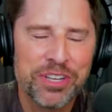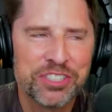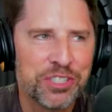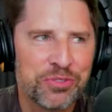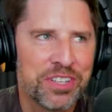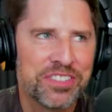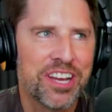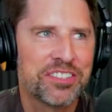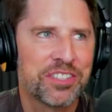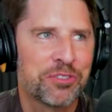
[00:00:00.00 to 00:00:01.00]
she's
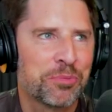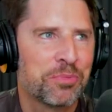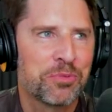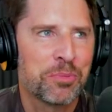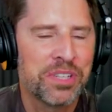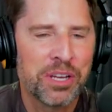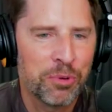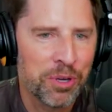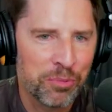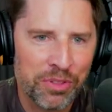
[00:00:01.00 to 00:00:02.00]
fantastic from from day
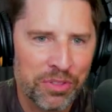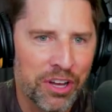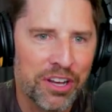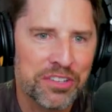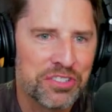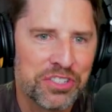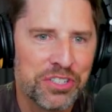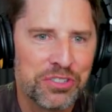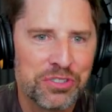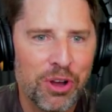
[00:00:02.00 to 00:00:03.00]
one with us.
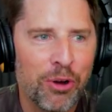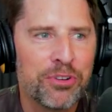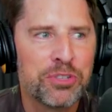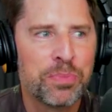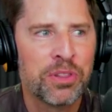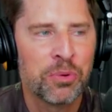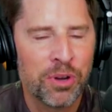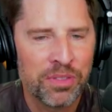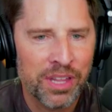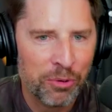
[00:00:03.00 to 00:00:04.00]
She's always been the
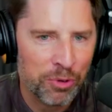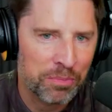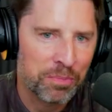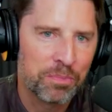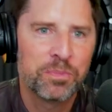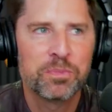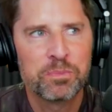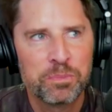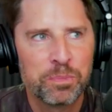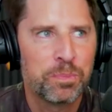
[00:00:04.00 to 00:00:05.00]
one that would
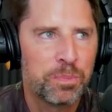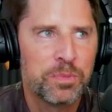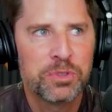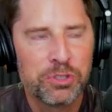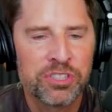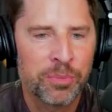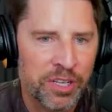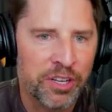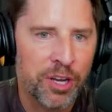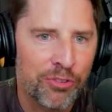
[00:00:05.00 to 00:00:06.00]
do something
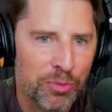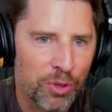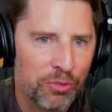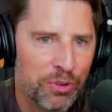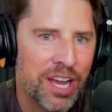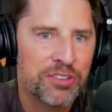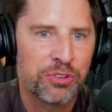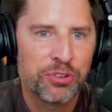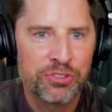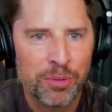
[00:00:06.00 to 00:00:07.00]
uncomfortable. If we asked her
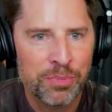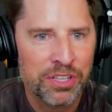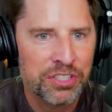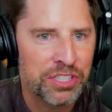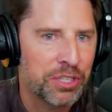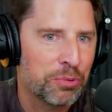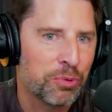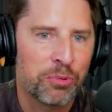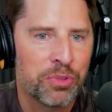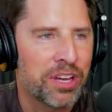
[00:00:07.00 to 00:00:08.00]
to do something, she
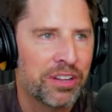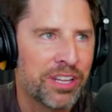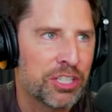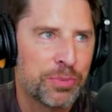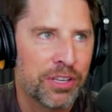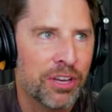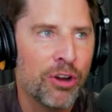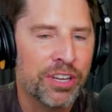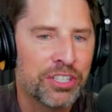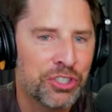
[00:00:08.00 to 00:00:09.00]
would, without a doubt, just be like,
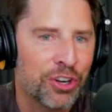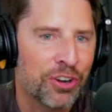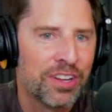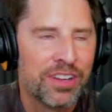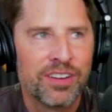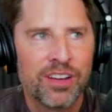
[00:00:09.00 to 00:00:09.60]
okay, sure. I